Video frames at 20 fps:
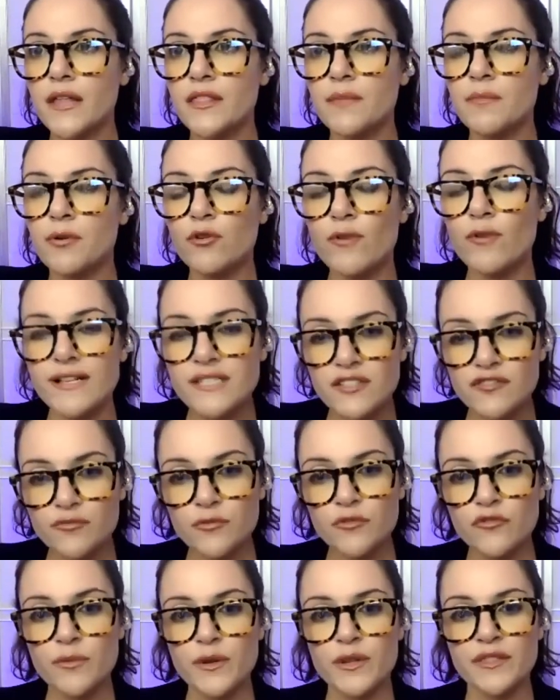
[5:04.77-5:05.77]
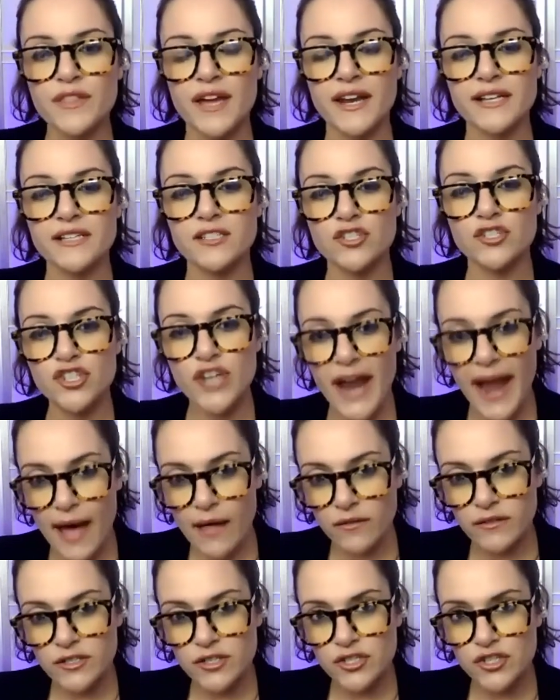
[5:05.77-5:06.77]
the progressive movement that has
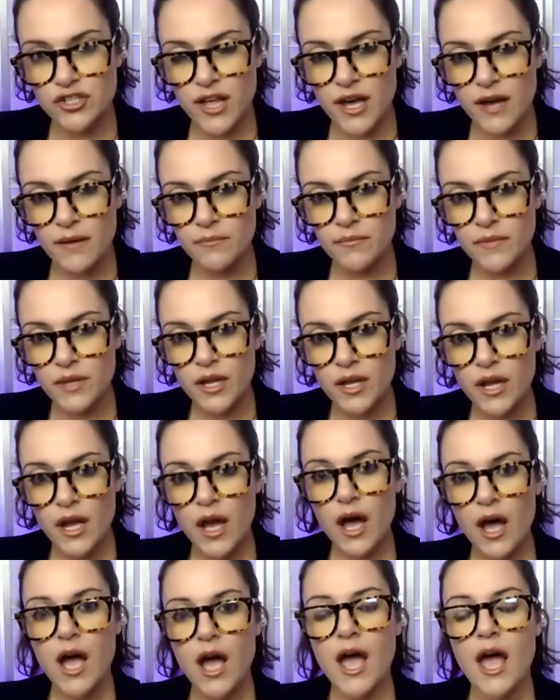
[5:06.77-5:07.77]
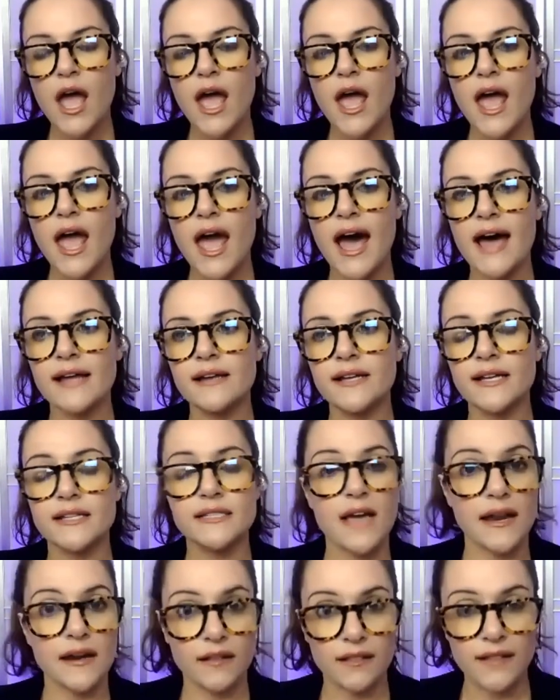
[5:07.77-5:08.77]
challenged them and has
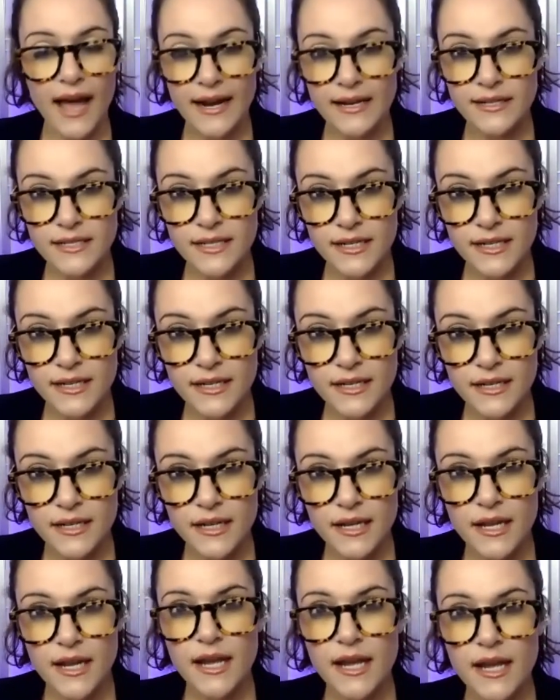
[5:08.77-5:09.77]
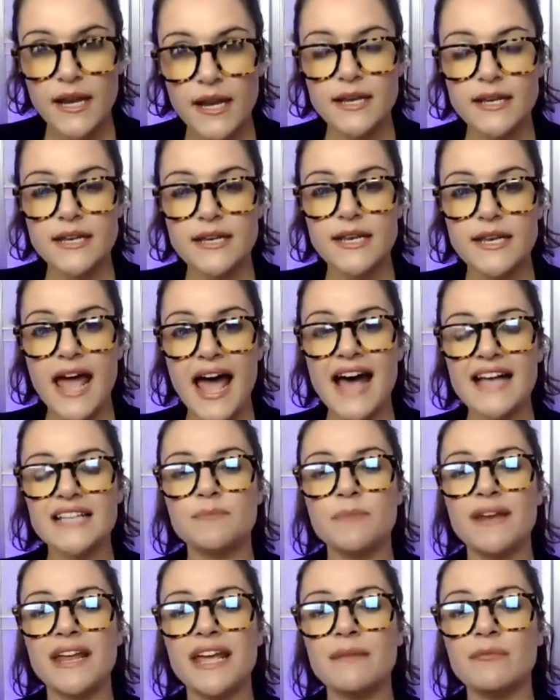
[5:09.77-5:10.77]
gotten elected
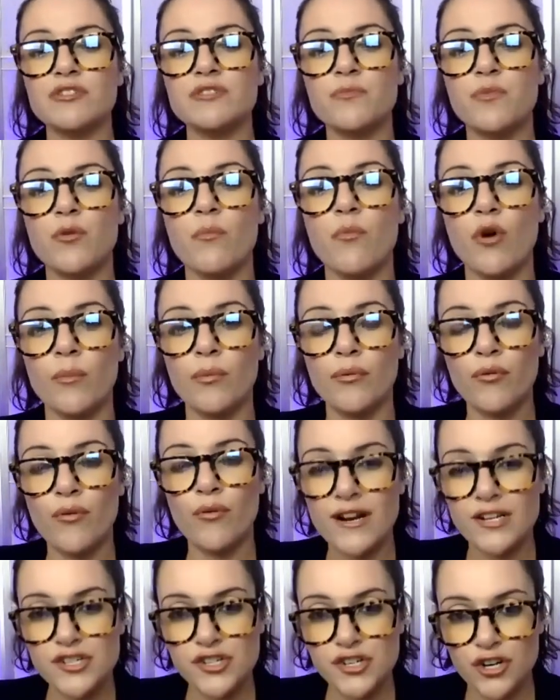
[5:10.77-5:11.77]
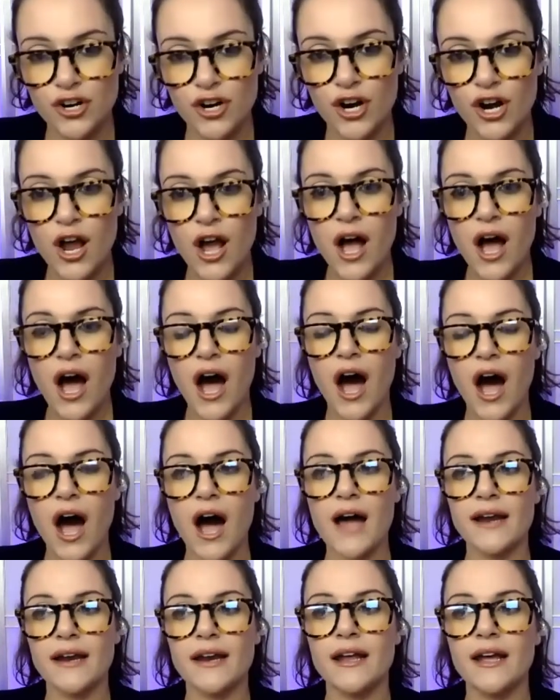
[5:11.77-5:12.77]
has been able to put more pressure
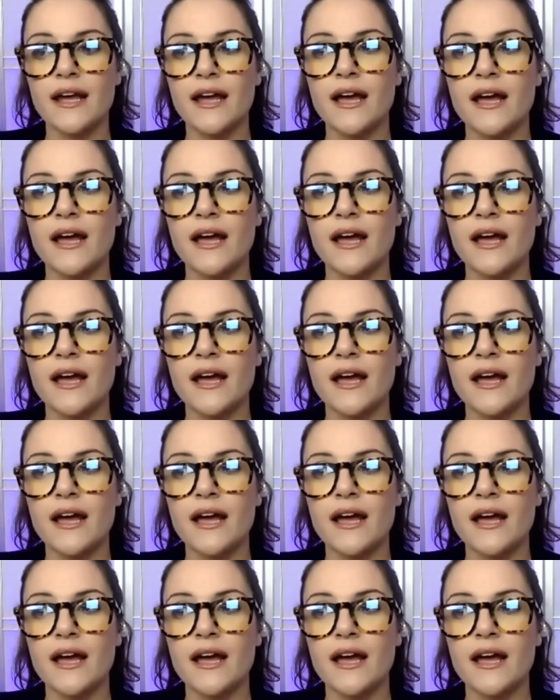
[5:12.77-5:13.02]
on